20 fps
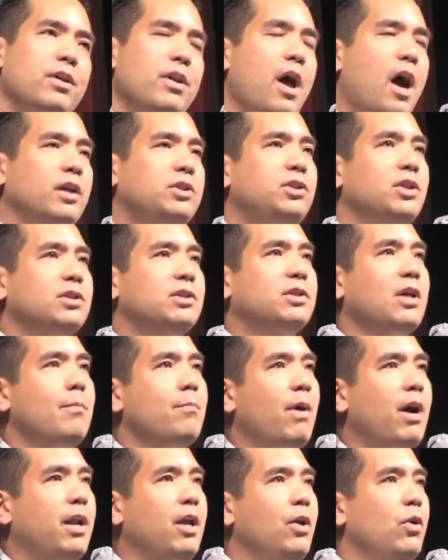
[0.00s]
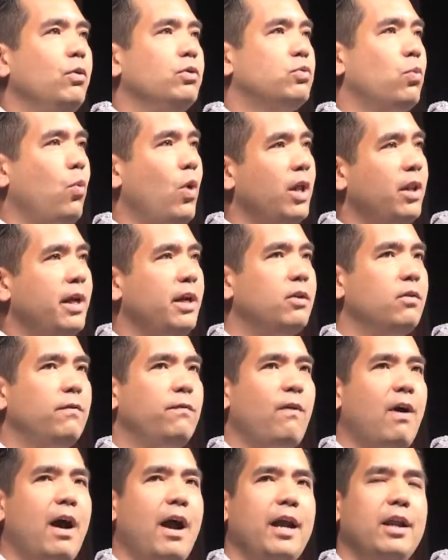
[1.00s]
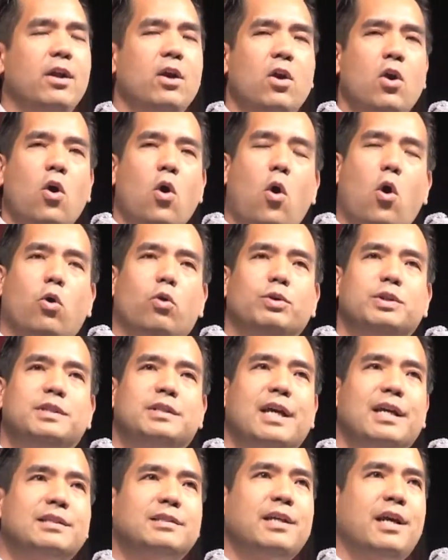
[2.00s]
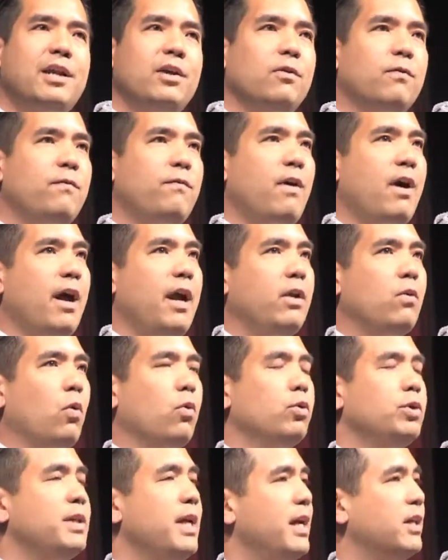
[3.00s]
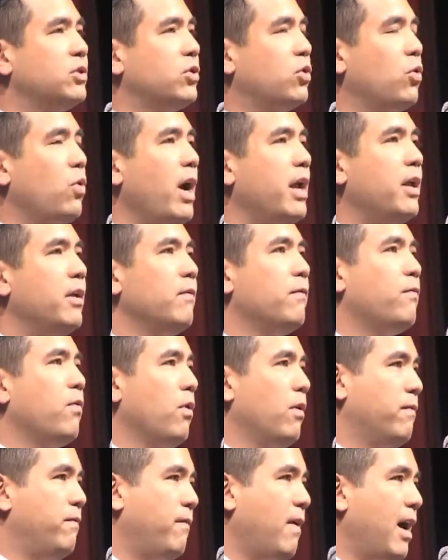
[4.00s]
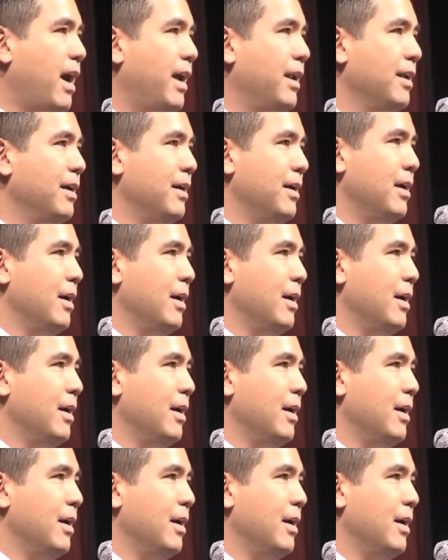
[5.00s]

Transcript: Not just somebody who's willing to fight, or who says that he'll fight, or who takes credit for a fight,